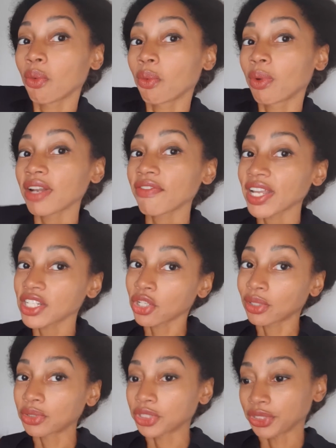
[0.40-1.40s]
What if I
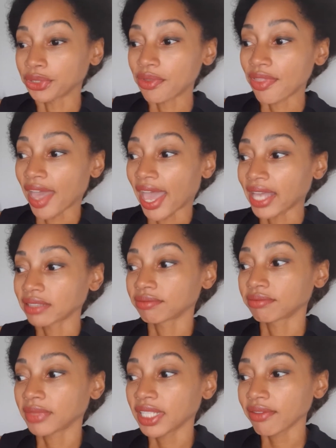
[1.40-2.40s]
told you
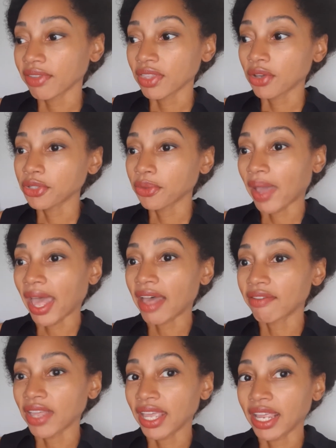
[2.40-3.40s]
that even though you
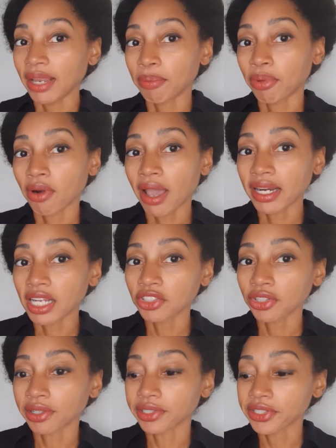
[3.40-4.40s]
have a
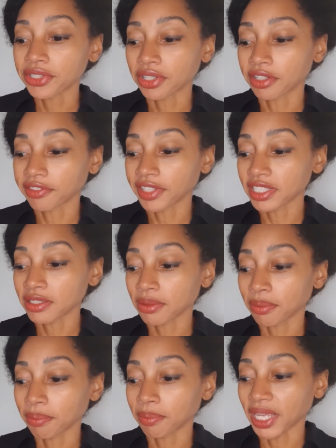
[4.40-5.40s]
product or
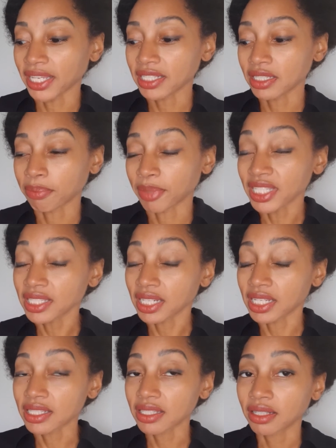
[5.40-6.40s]
service-based
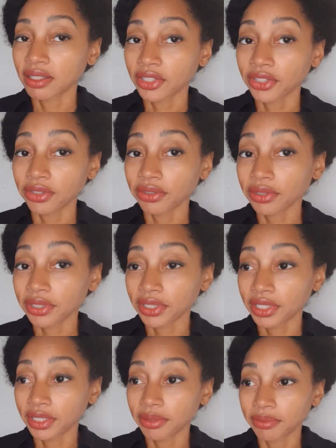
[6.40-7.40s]
business, you
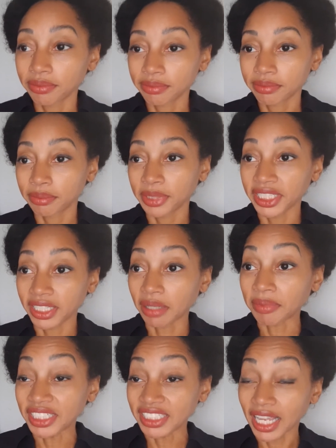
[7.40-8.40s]
could
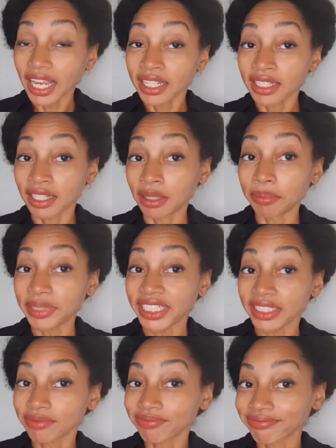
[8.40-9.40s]
become a tech
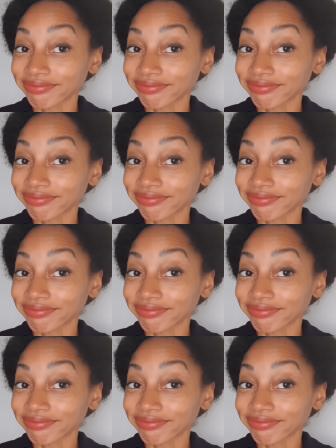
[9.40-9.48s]
company?